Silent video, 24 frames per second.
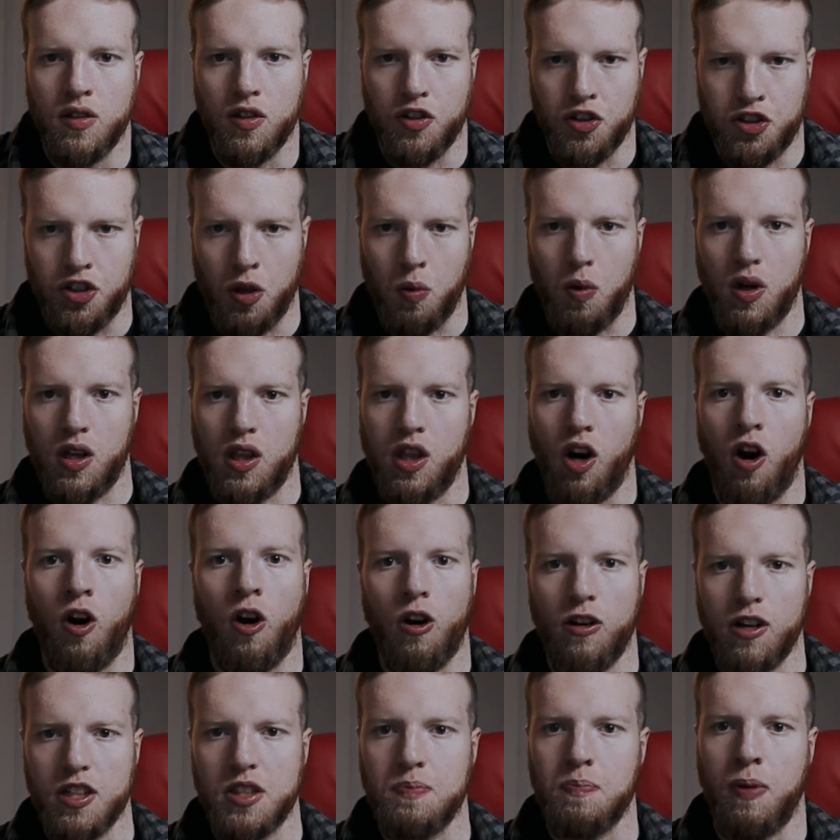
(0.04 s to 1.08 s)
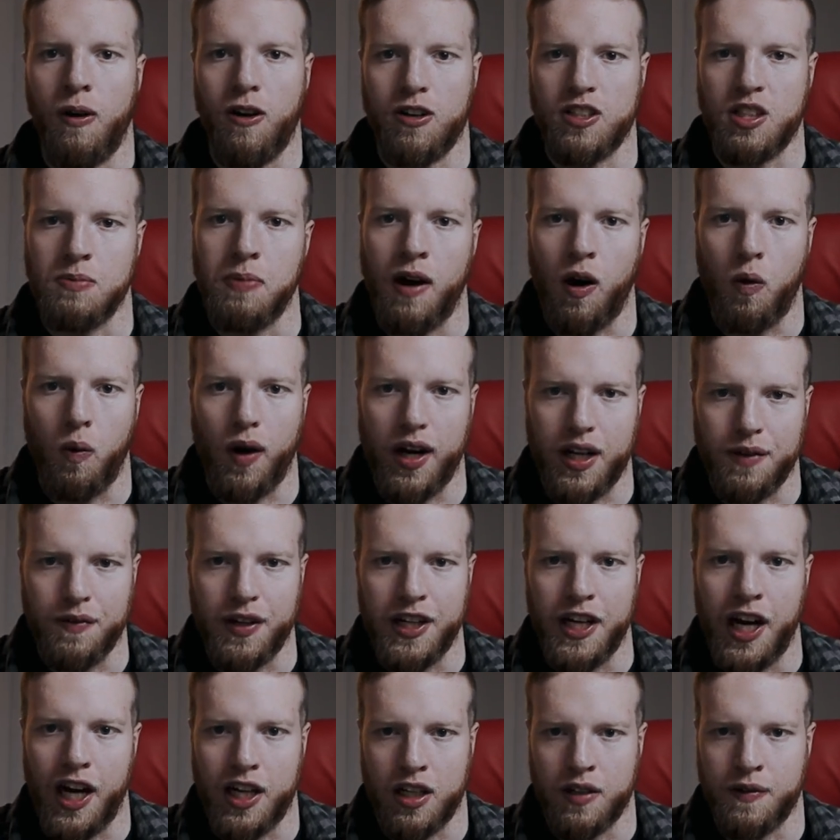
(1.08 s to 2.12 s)
So one of the hardest parts about wedding
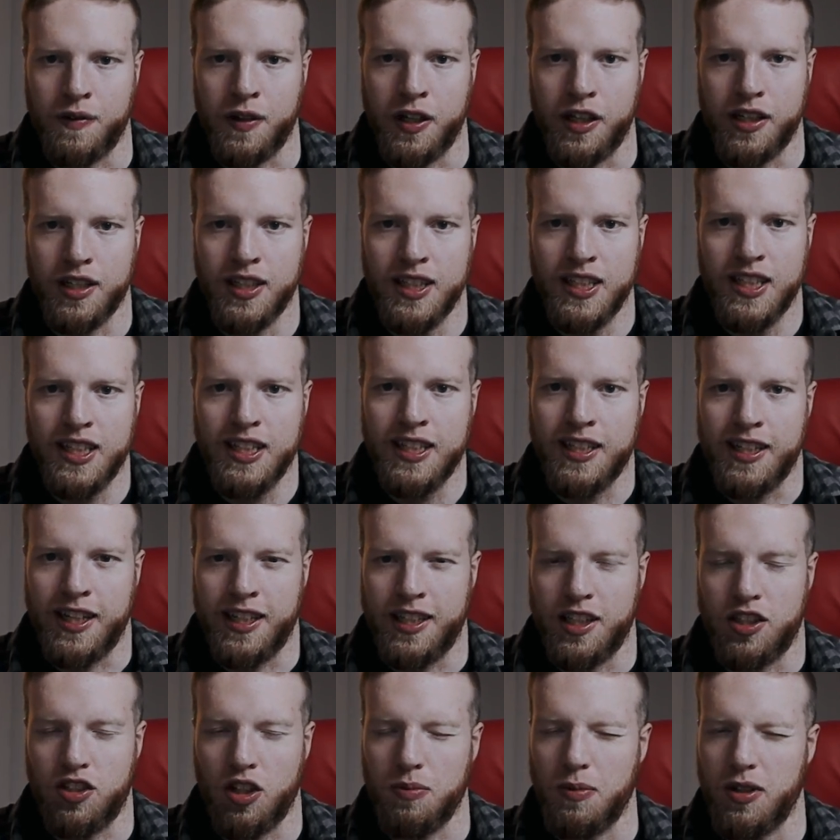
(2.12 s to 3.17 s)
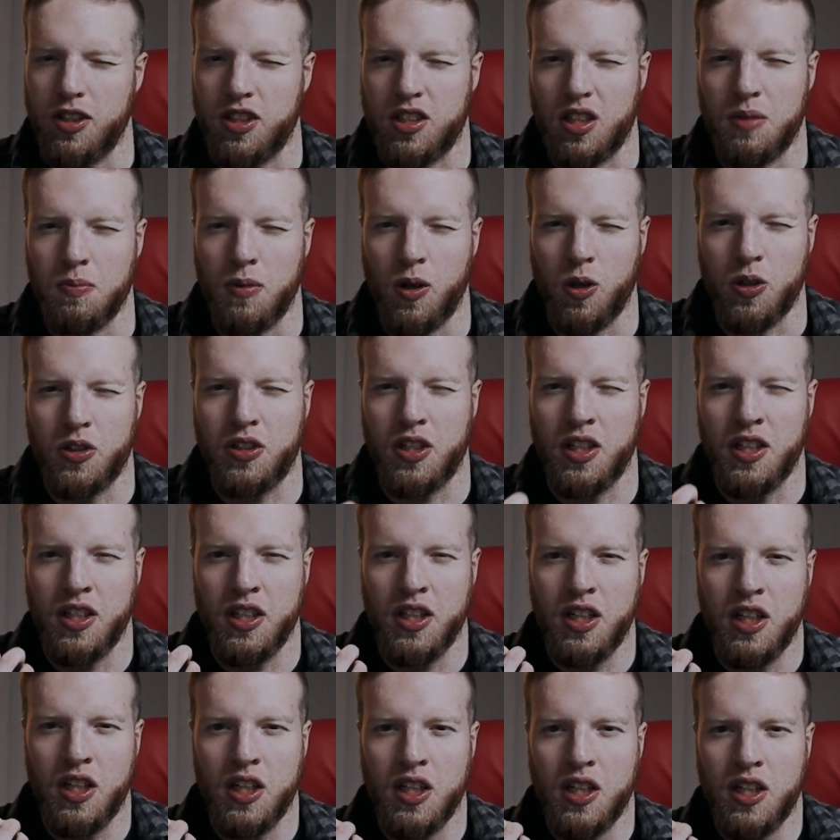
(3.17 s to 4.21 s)
videography, and it's almost the most
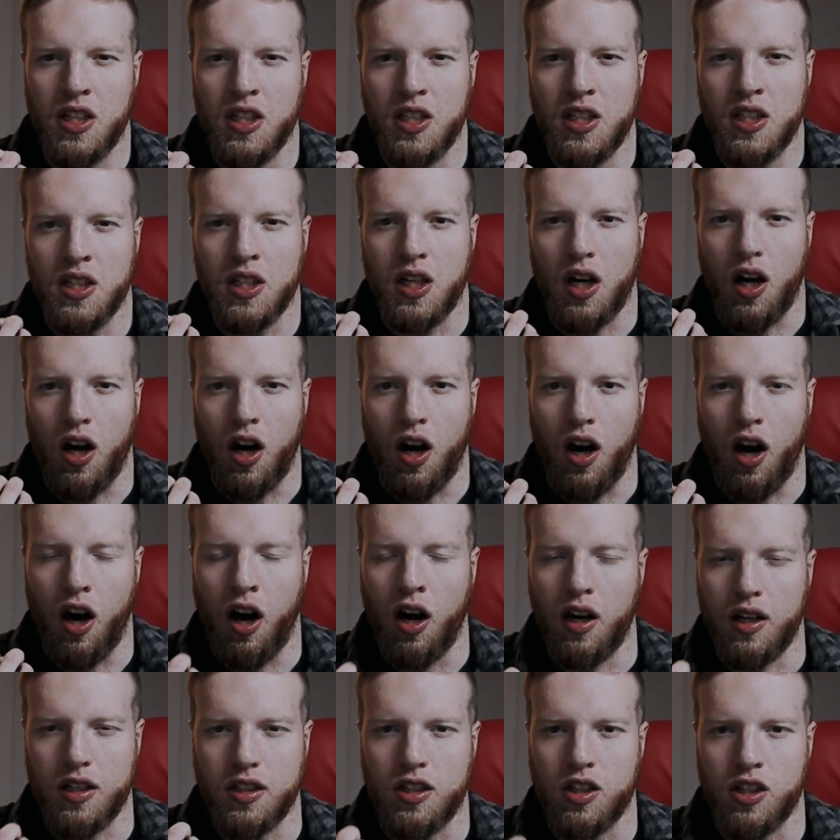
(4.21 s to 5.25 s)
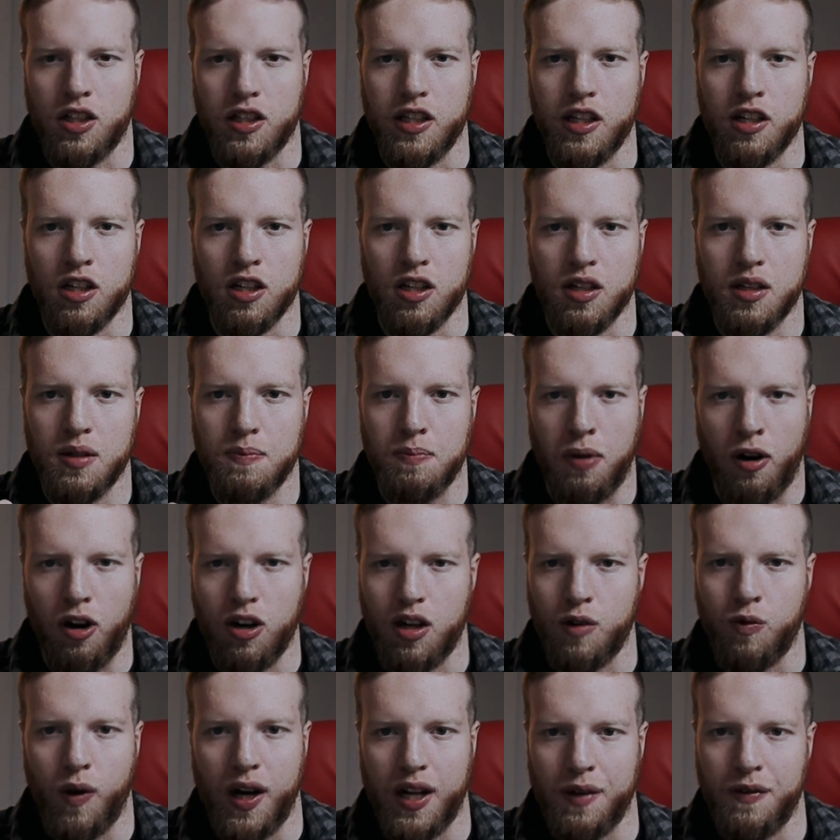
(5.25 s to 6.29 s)
unclear
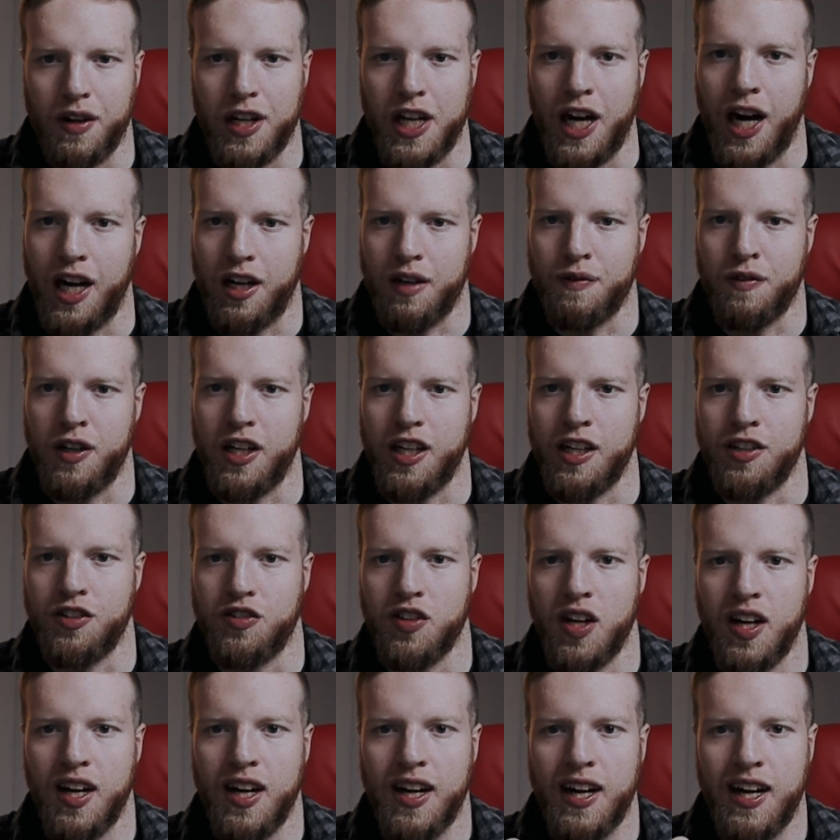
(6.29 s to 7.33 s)
part of wedding videography, is